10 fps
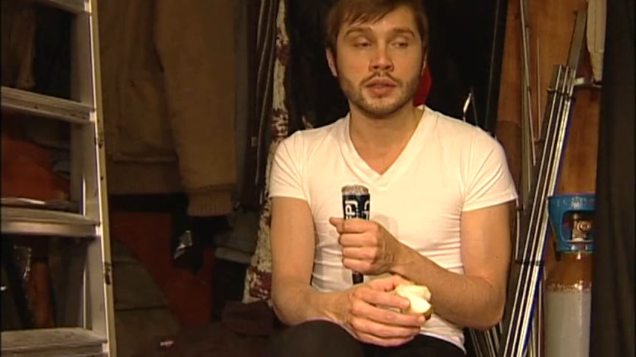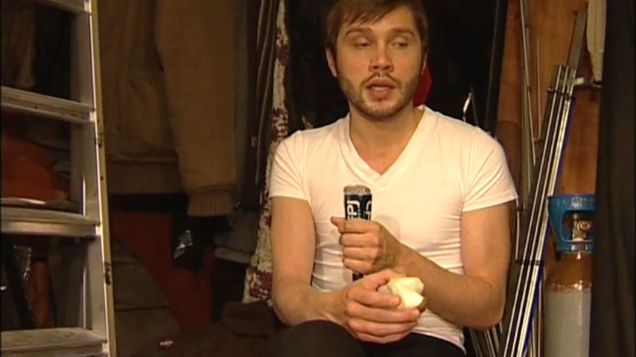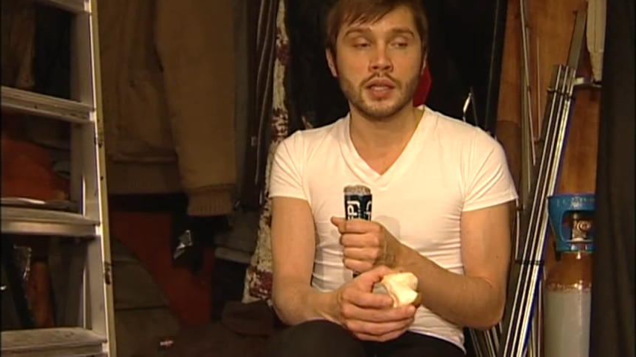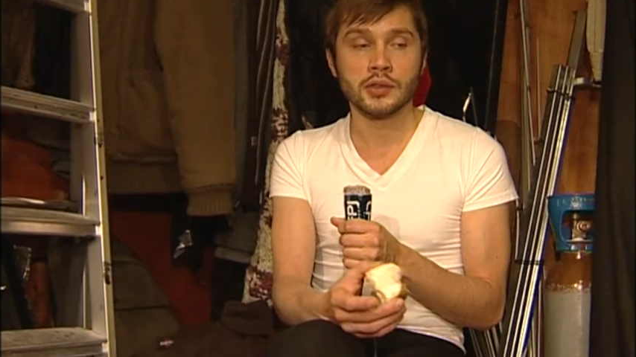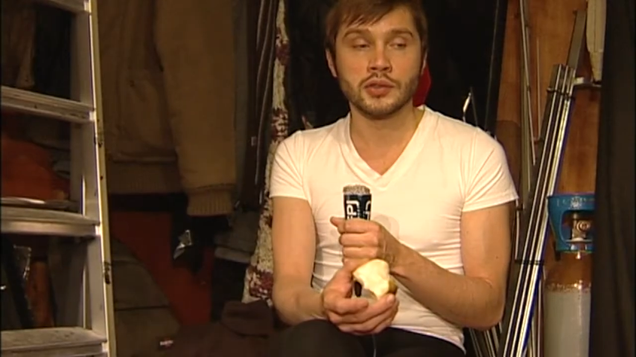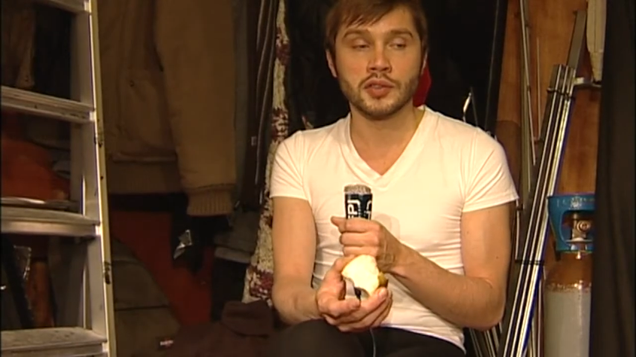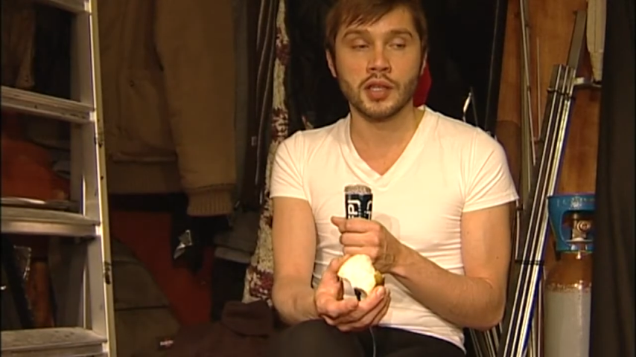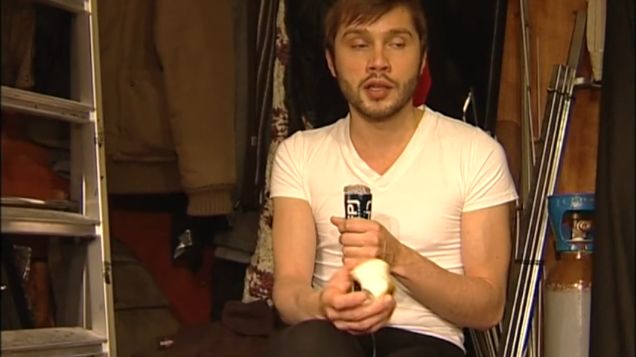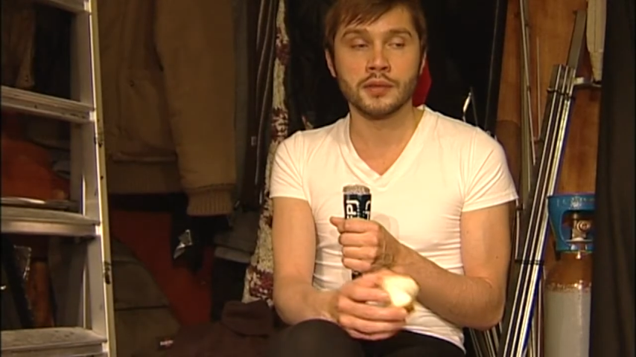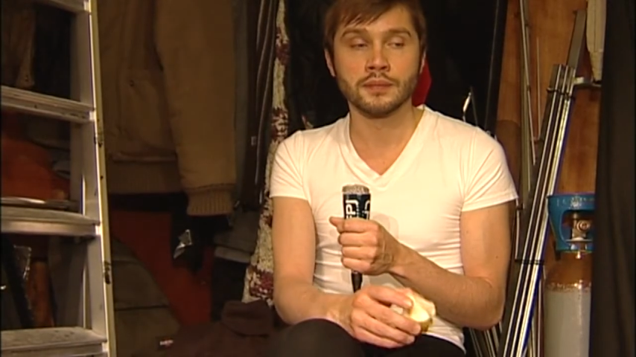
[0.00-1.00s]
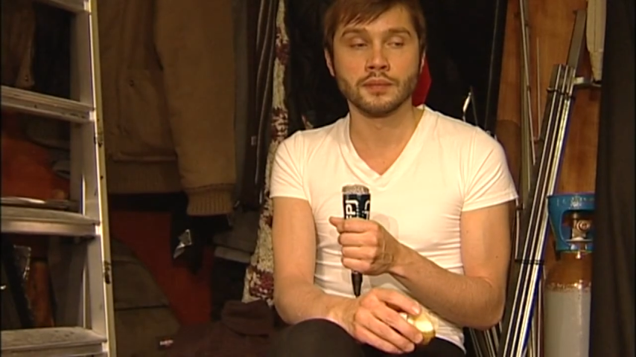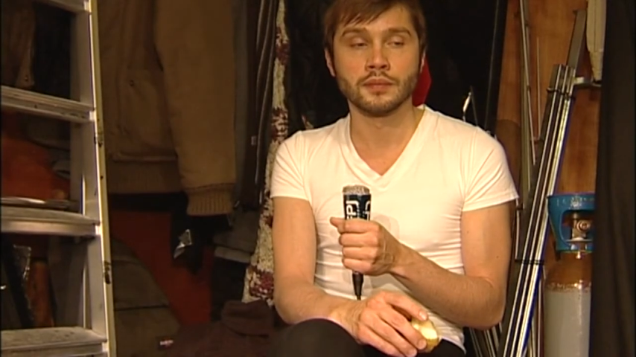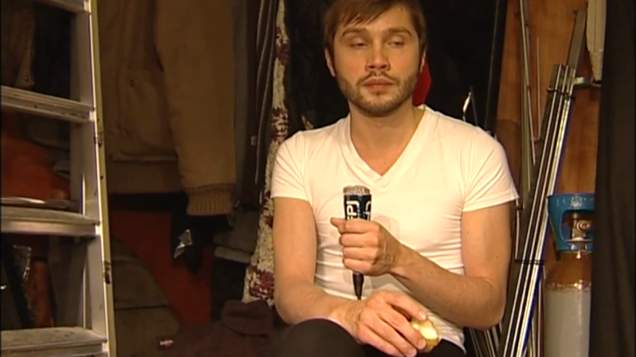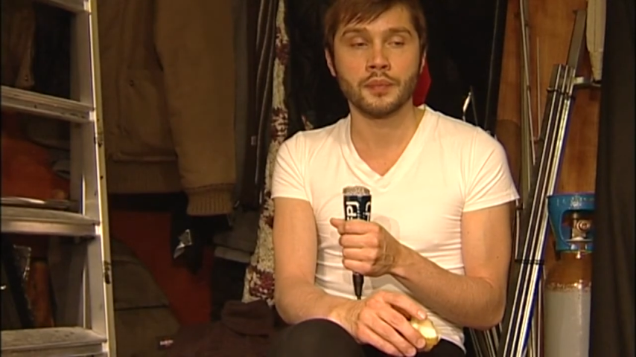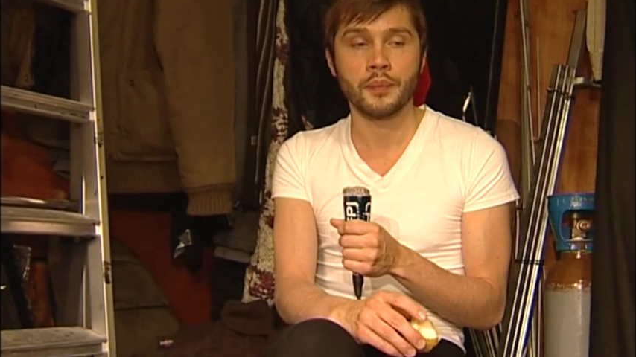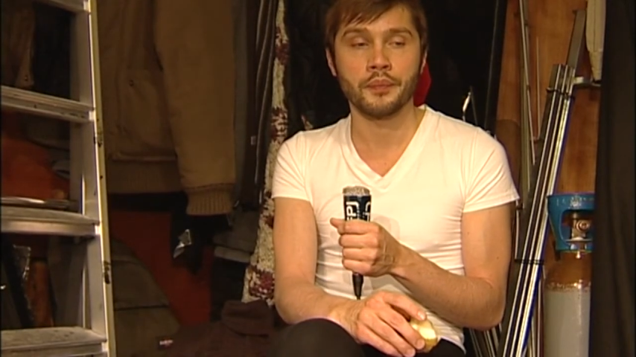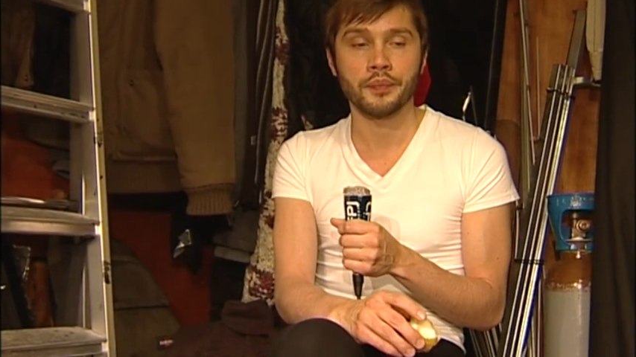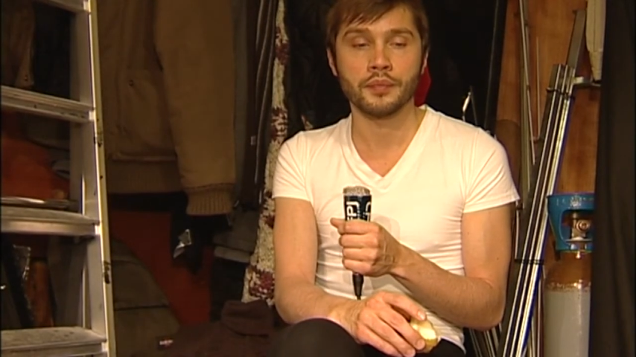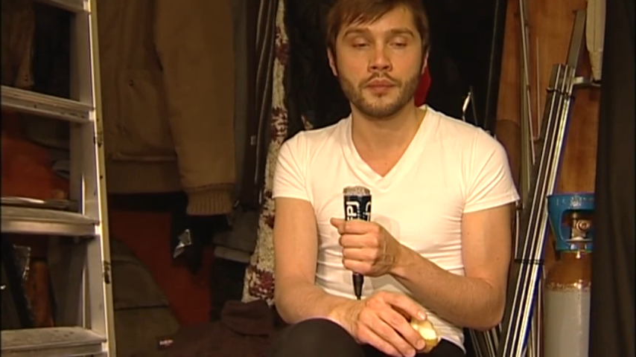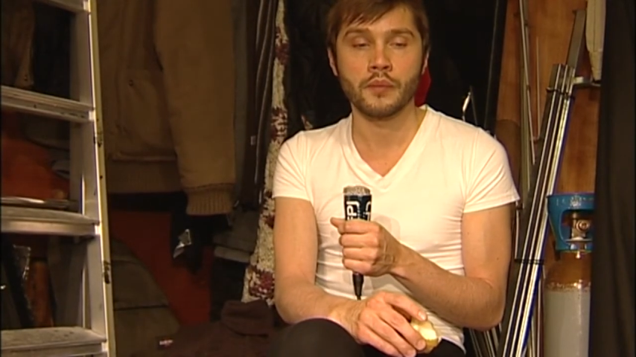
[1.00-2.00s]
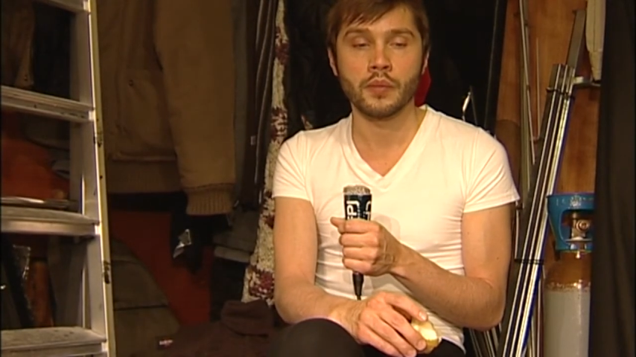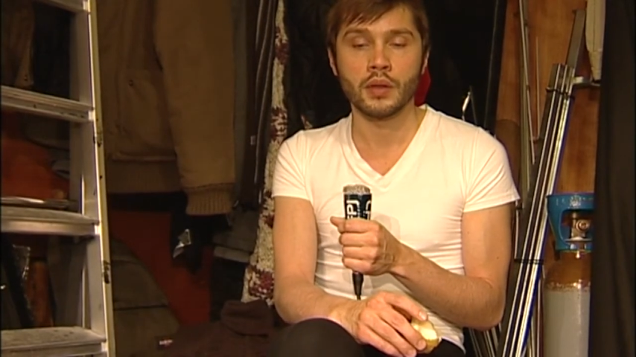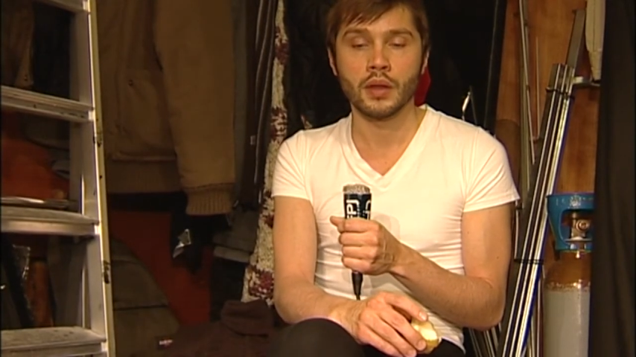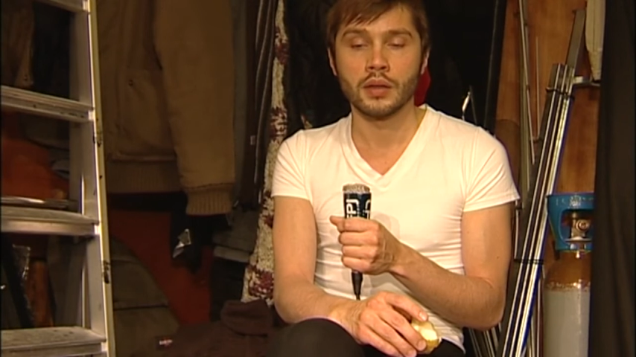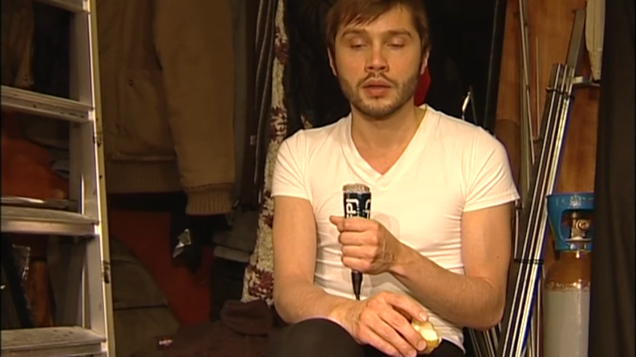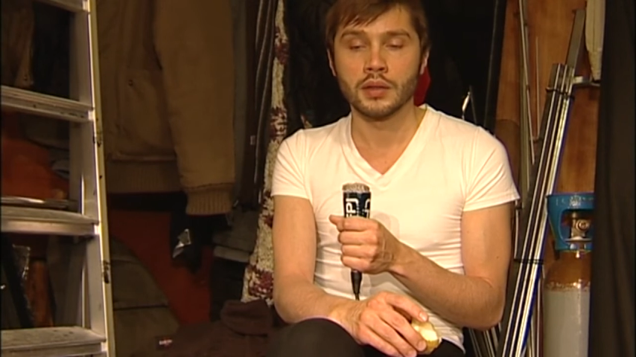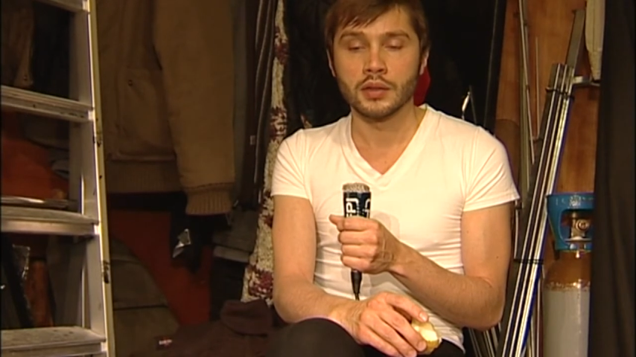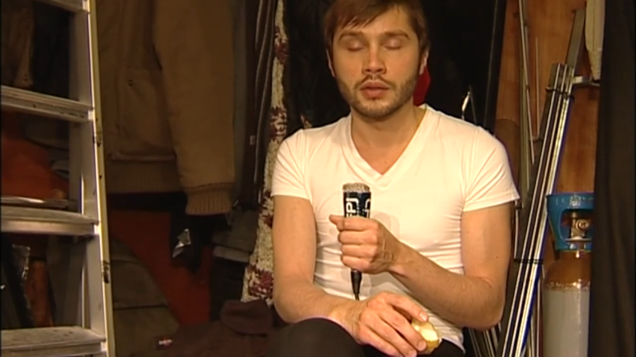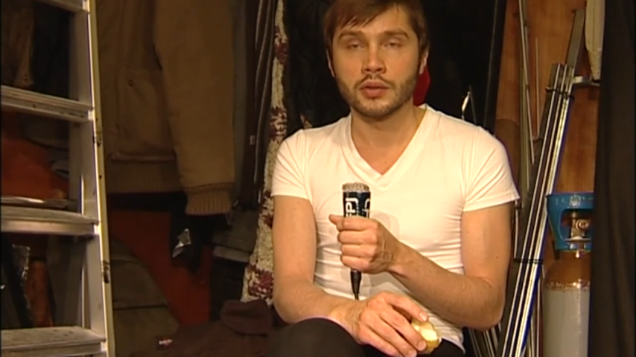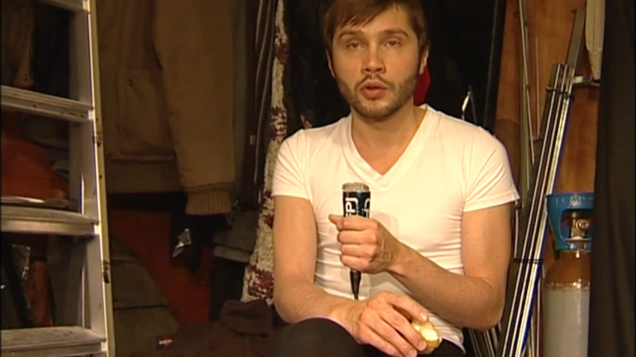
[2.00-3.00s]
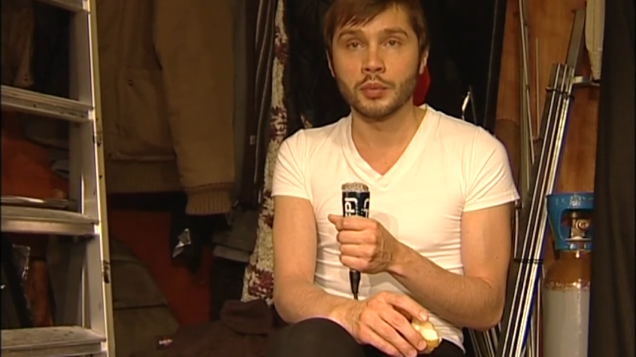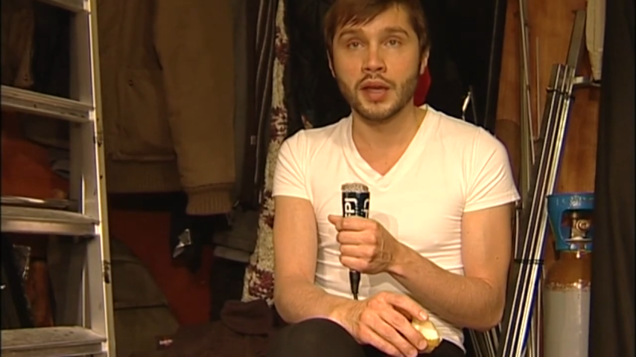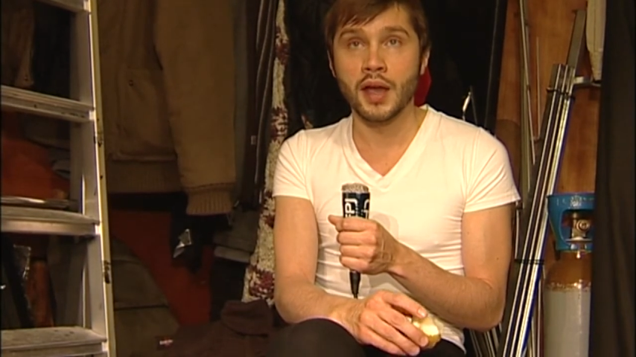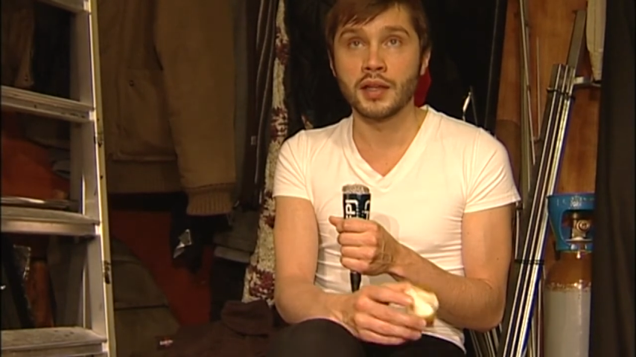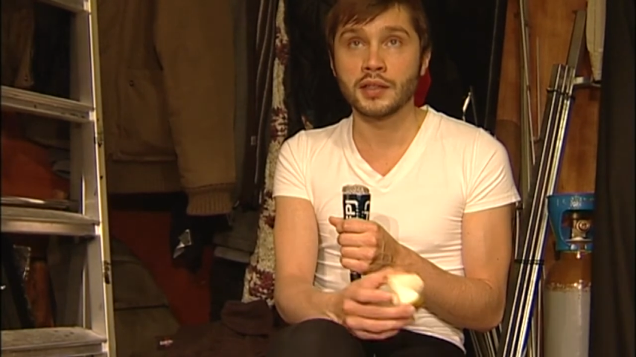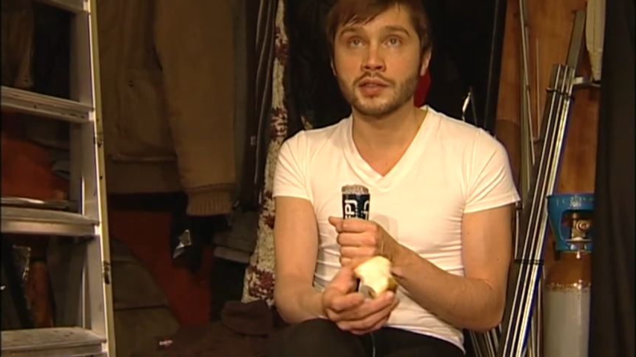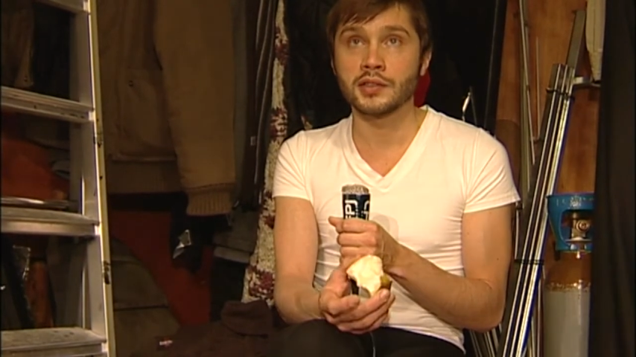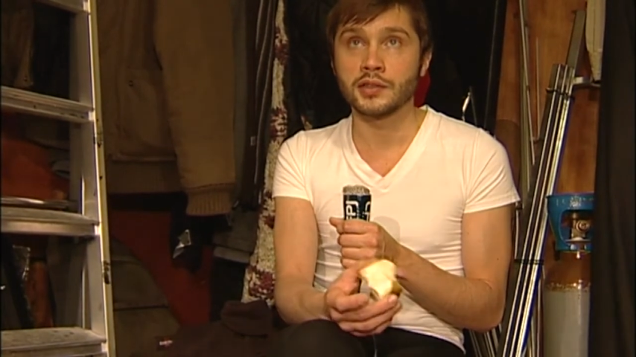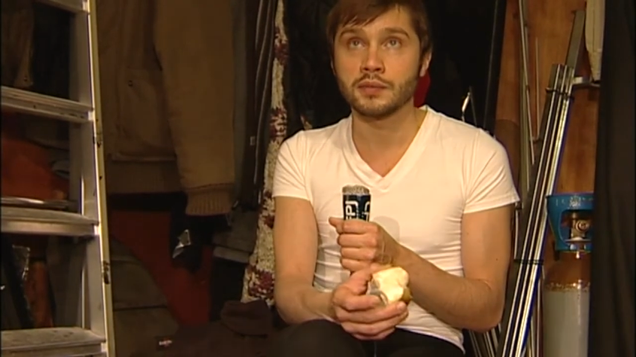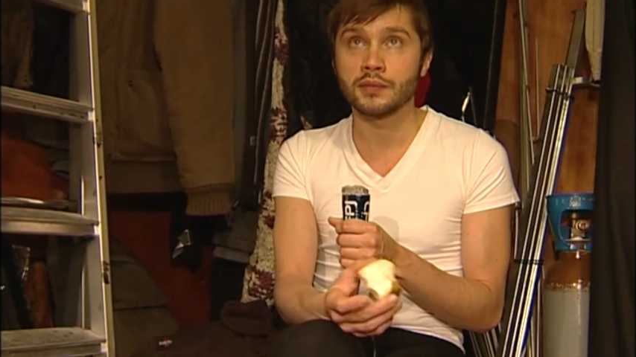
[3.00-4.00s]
I use core mechanics.